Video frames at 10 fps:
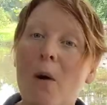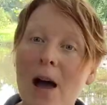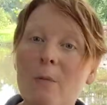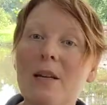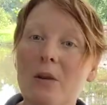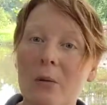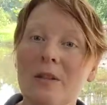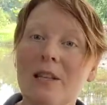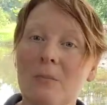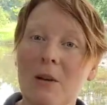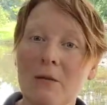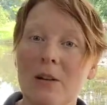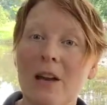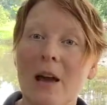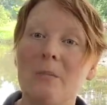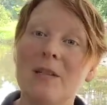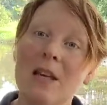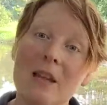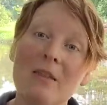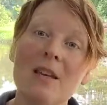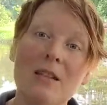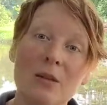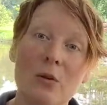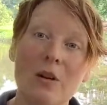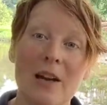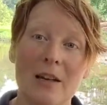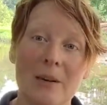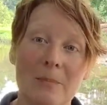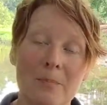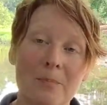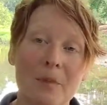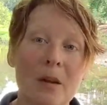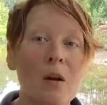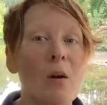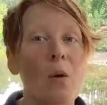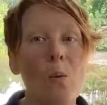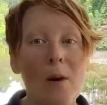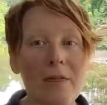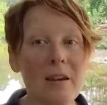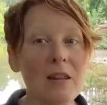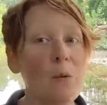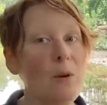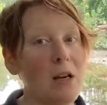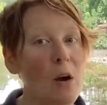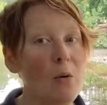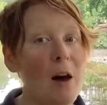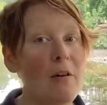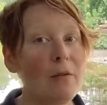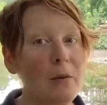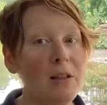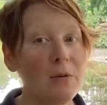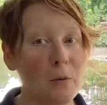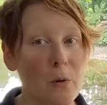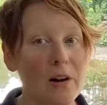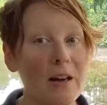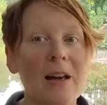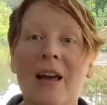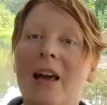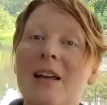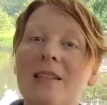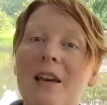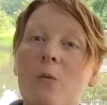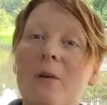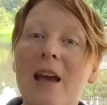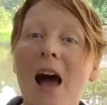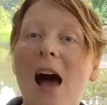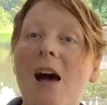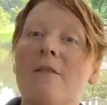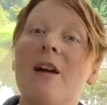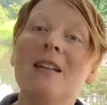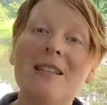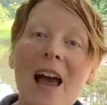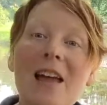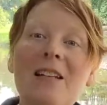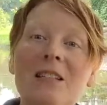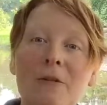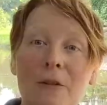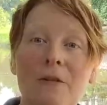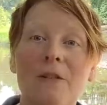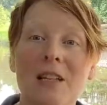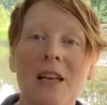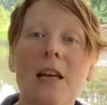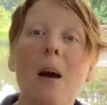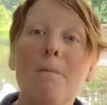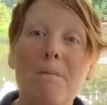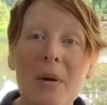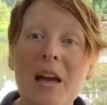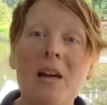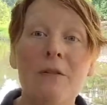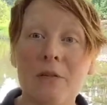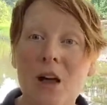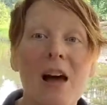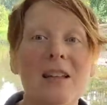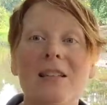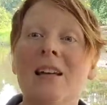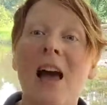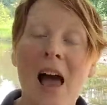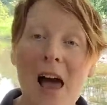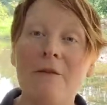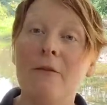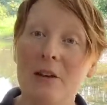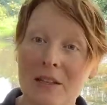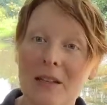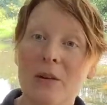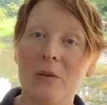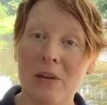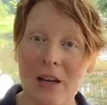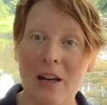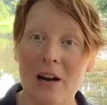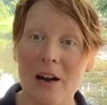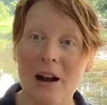why we don't see beaver dams in this creek. One thing that we know about Floyd's Fork is that we have 10 to 15 big floods every single year.